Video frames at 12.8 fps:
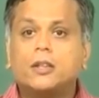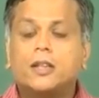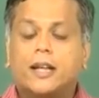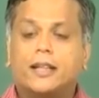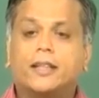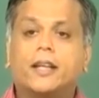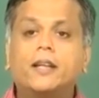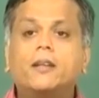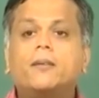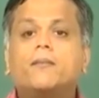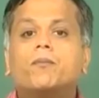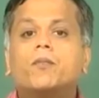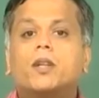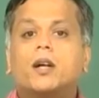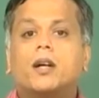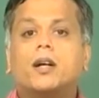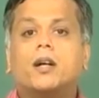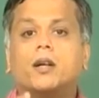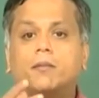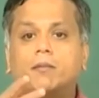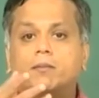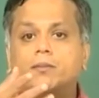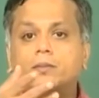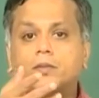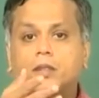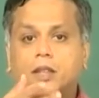and then
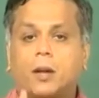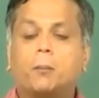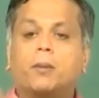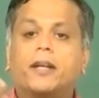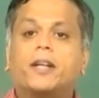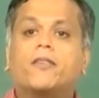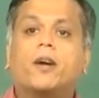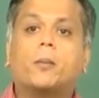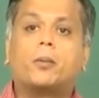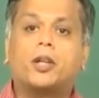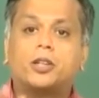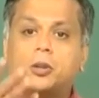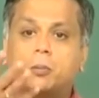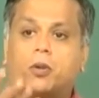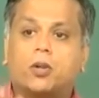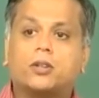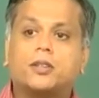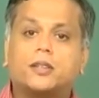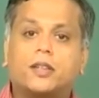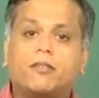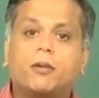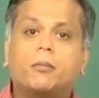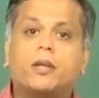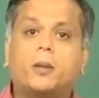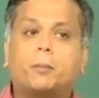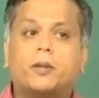the complete evaporation process giving
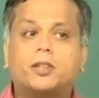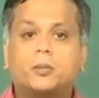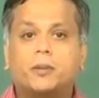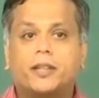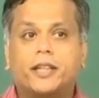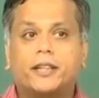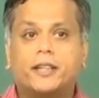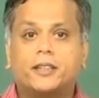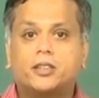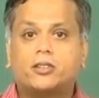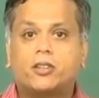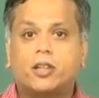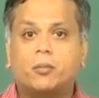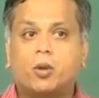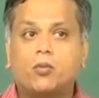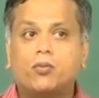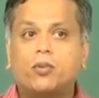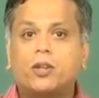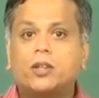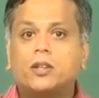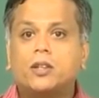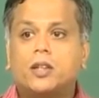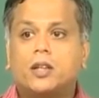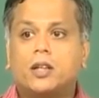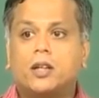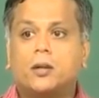me a precipitated stream of
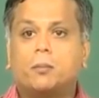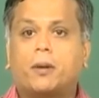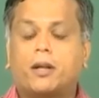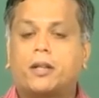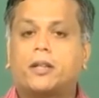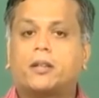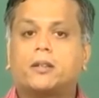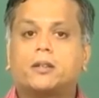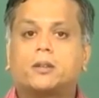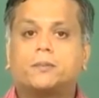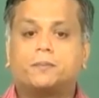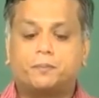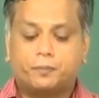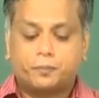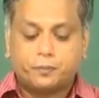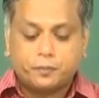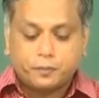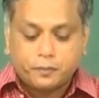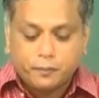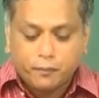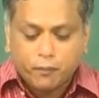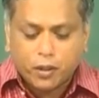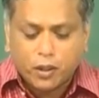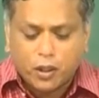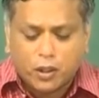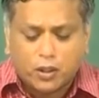particles.
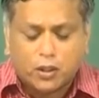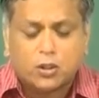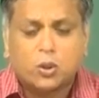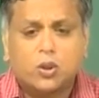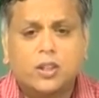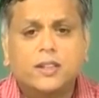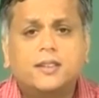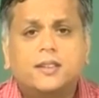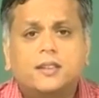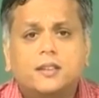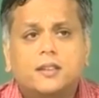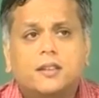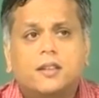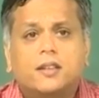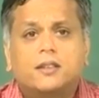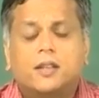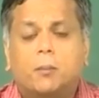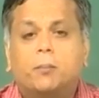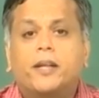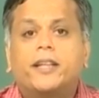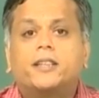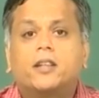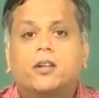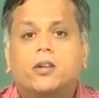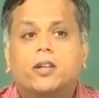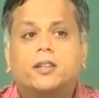So, this completes
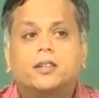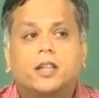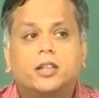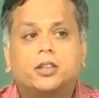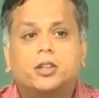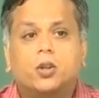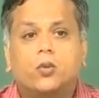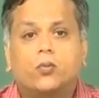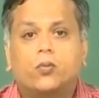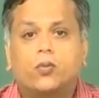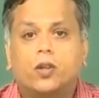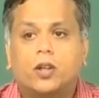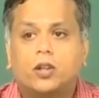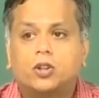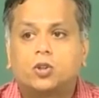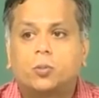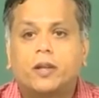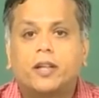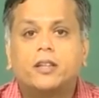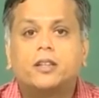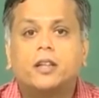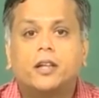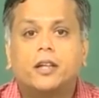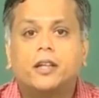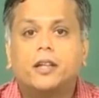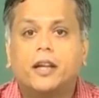our discussion of spray
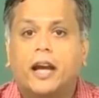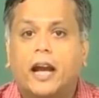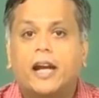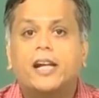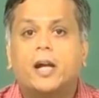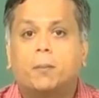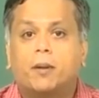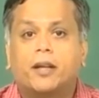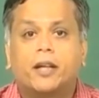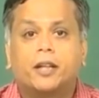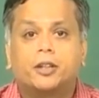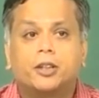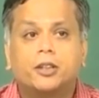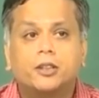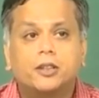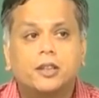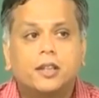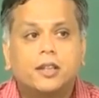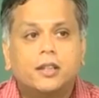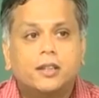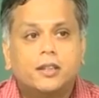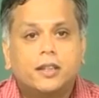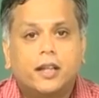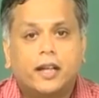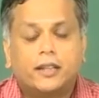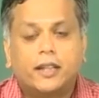theory and applications.
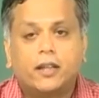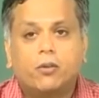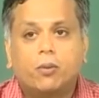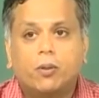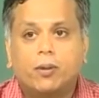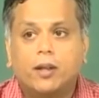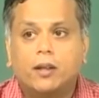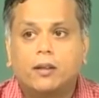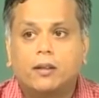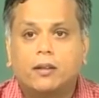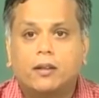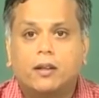I think we will